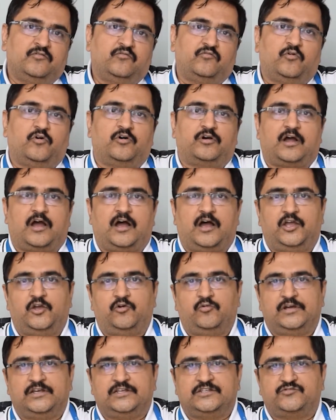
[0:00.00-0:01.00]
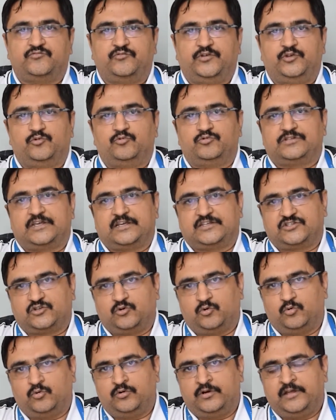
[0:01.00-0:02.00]
For iOS, we use
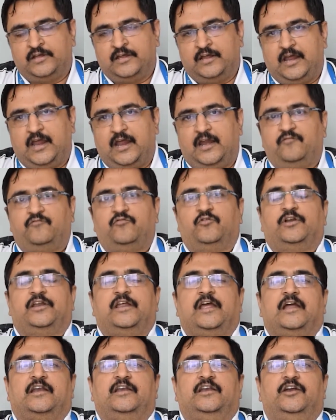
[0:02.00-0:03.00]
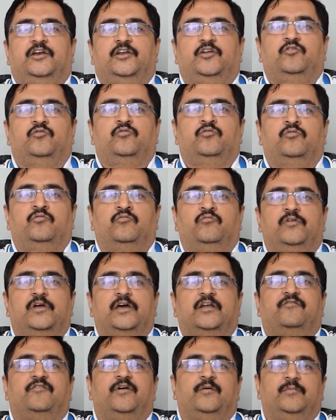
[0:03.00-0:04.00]
Xcode, and for React Native, we
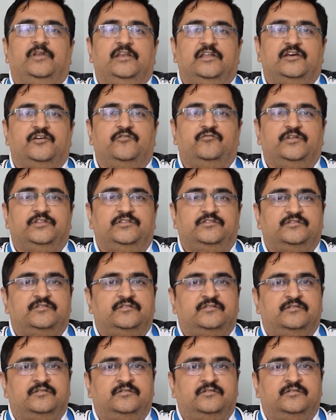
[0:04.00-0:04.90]
are familiar with